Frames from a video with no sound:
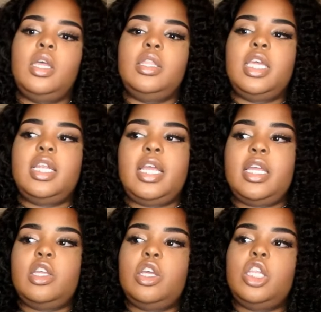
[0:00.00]
then
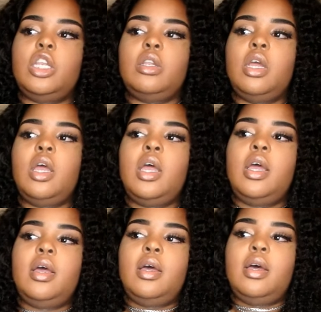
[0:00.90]
they, and
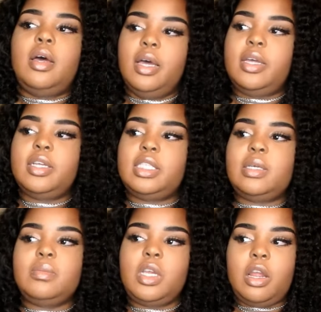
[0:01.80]

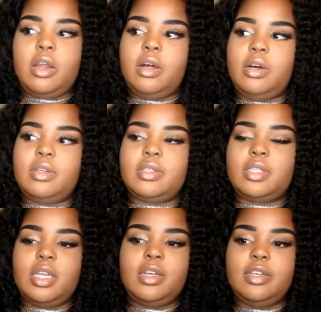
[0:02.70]
some
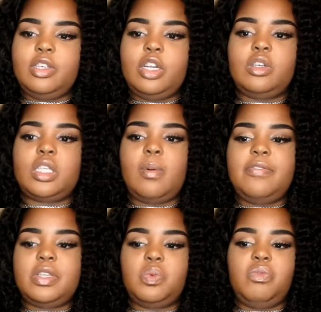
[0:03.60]
girls, you know, some
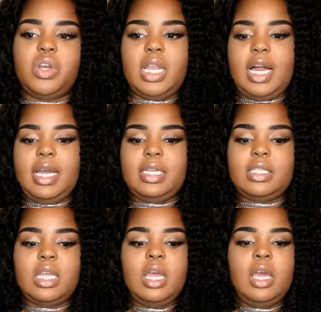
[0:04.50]
of us, we
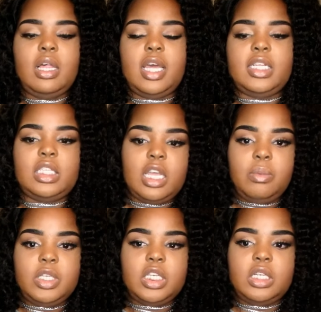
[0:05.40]
realize, like,
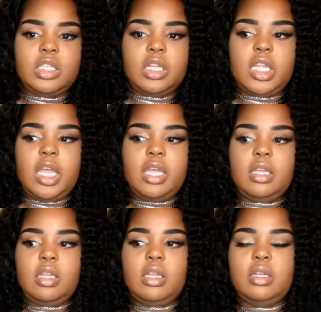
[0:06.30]
damn, we shouldn't have did that.
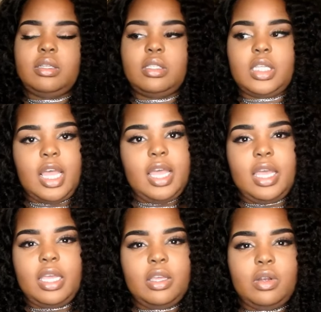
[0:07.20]

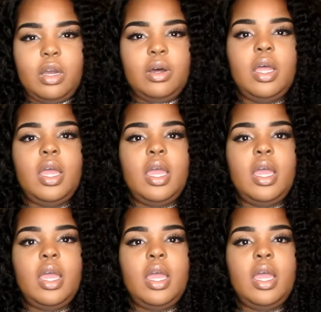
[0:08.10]
Dang, you know,